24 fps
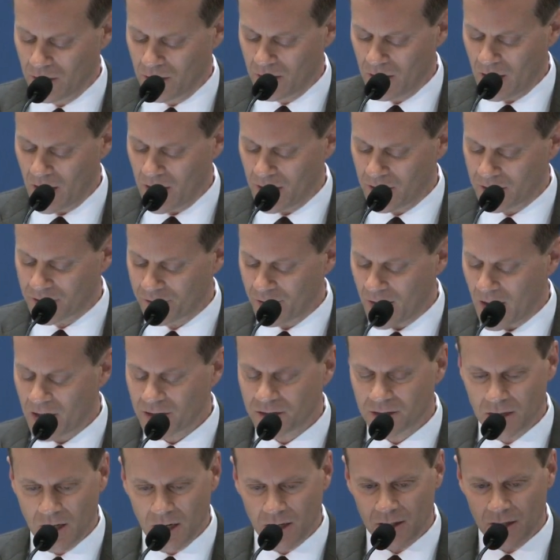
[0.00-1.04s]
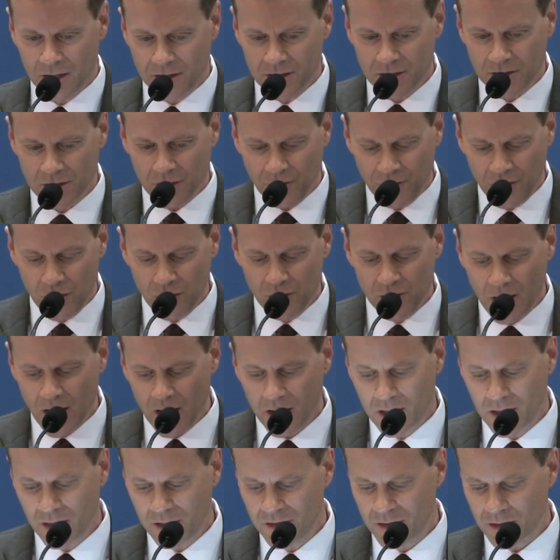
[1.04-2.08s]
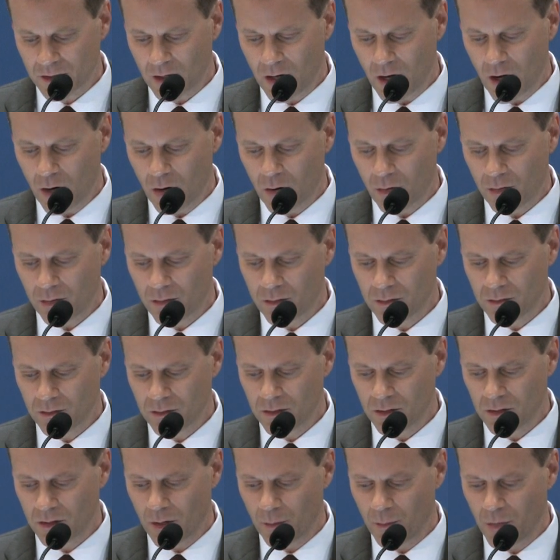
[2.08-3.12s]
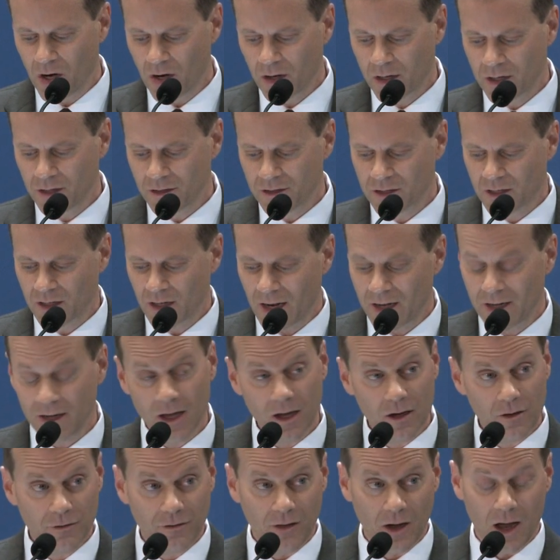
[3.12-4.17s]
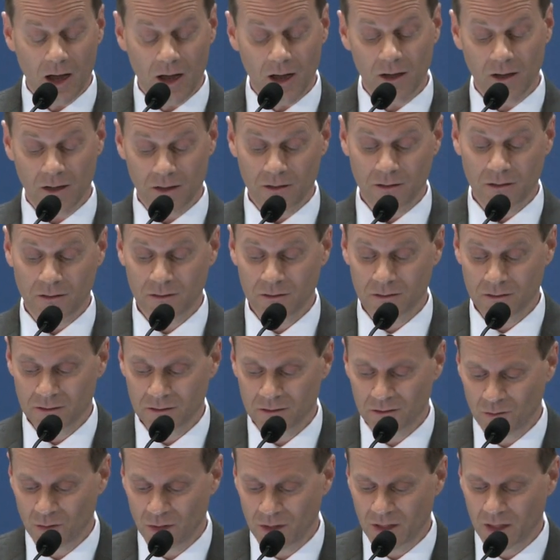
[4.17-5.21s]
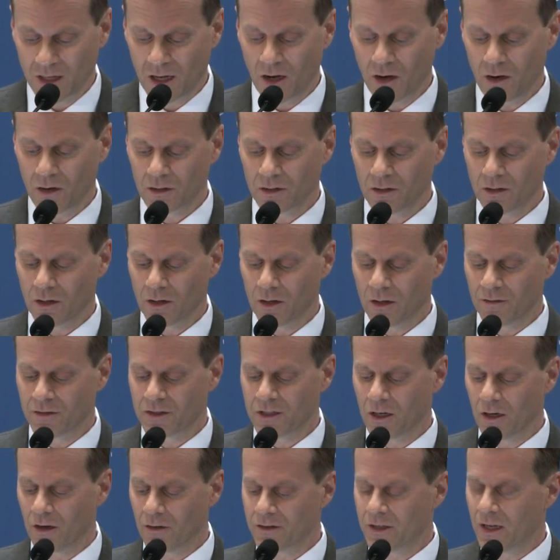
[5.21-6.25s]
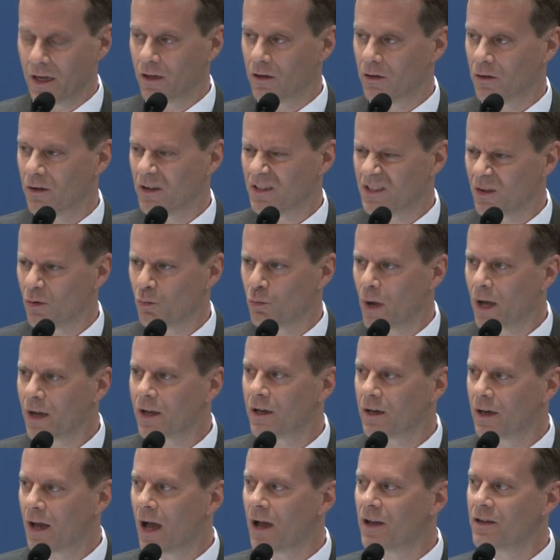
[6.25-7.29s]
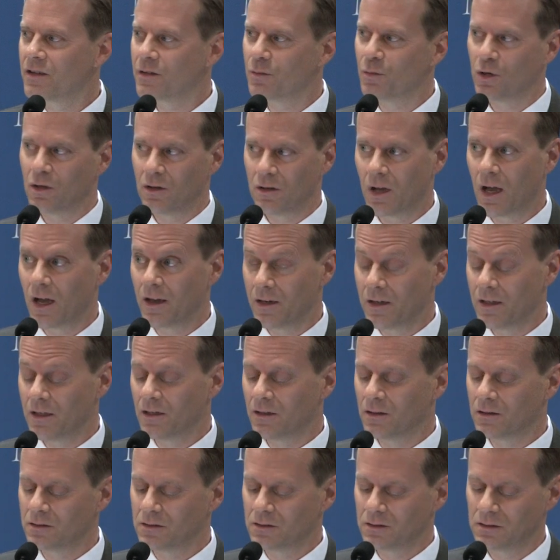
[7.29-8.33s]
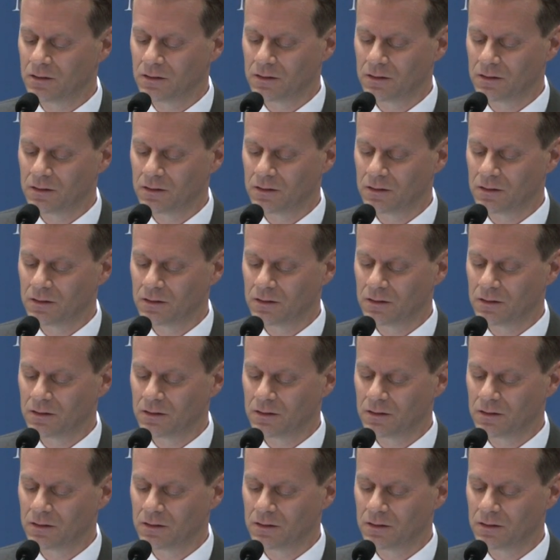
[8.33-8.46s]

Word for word: Yet it's fascinating that just a few decades ago, Americans could identify with the character of Sheriff Taylor as a recognizable ideal.